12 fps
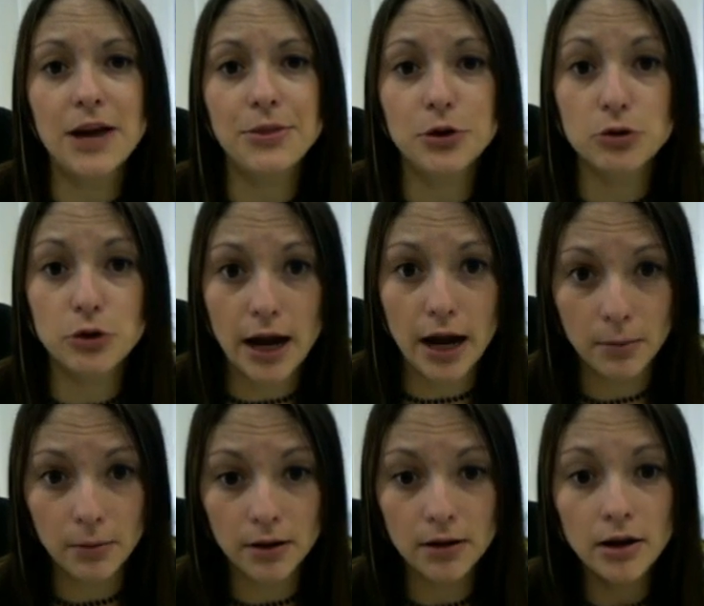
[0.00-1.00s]
not the
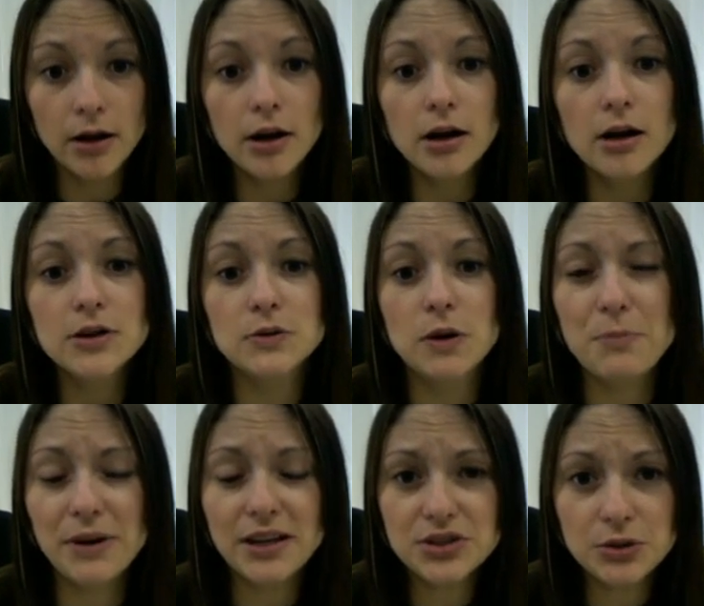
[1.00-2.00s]
gram. So a
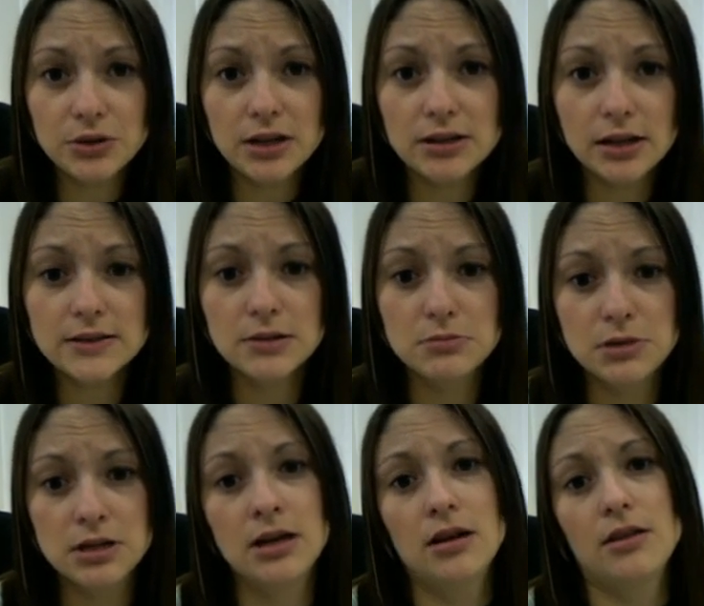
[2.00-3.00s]
base unit doesn't
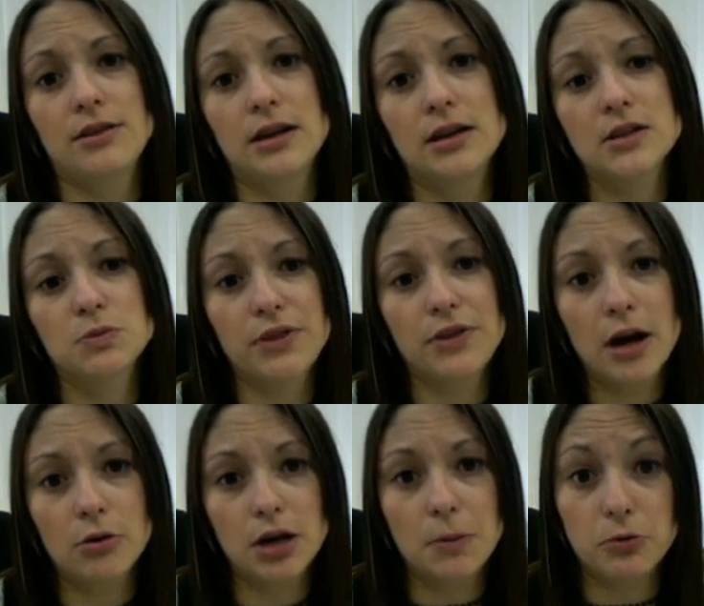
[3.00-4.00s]
mean that it is
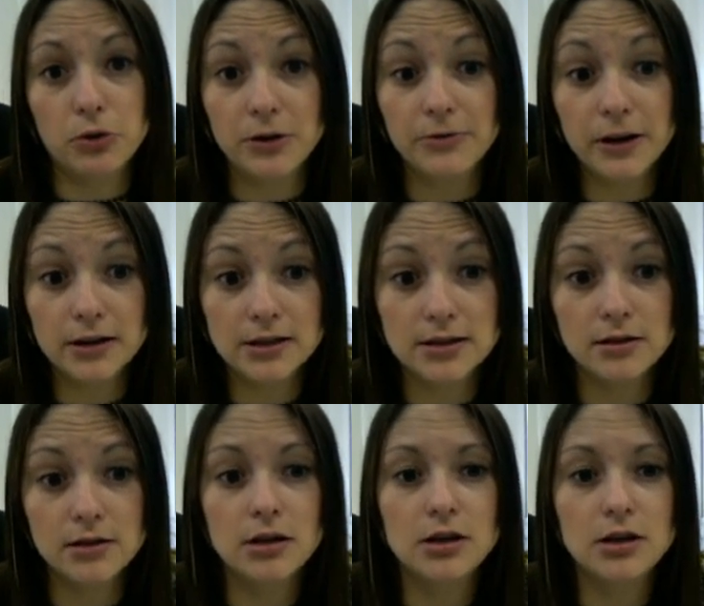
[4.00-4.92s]
without a prefix,